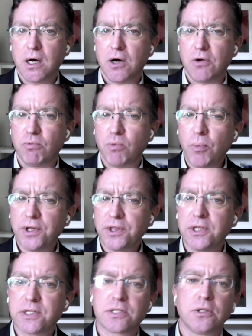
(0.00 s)
of what
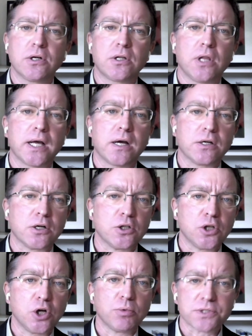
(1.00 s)
would this look like on a
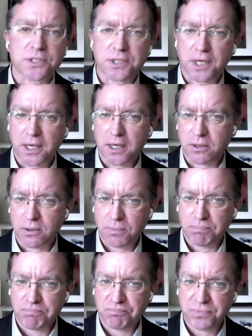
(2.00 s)
global scale.